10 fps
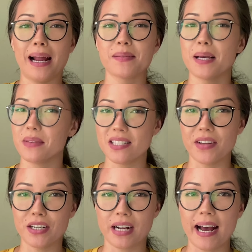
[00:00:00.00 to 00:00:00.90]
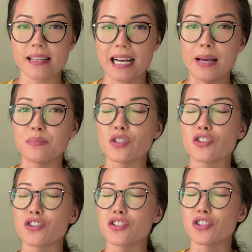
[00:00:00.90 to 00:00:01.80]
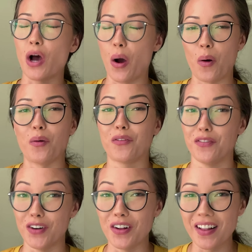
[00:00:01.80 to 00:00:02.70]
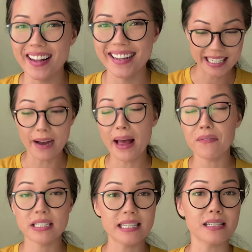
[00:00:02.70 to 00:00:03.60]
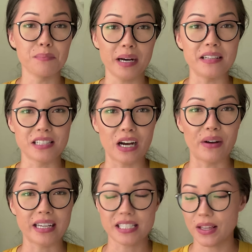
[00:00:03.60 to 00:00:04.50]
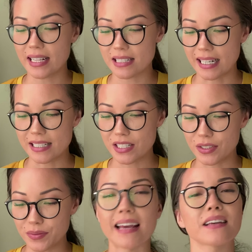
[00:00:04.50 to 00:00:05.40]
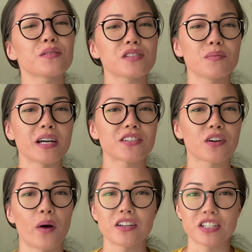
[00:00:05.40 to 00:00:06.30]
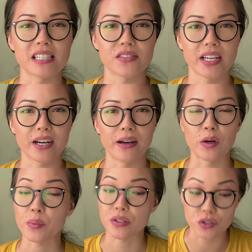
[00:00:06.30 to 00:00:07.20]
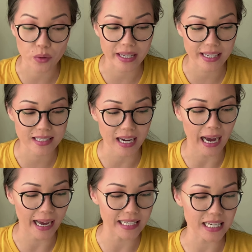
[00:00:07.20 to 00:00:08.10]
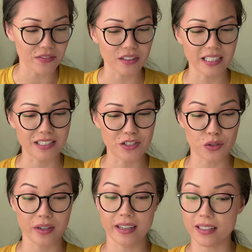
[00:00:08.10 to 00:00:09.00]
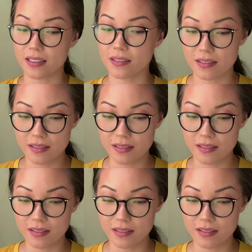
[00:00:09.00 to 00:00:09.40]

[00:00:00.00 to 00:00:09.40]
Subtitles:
wraps up this video, guys. I'm so full, and now I have a decent buzz going, so that's nice too. Thank you so much for watching this video. I hope you enjoyed it. I definitely enjoyed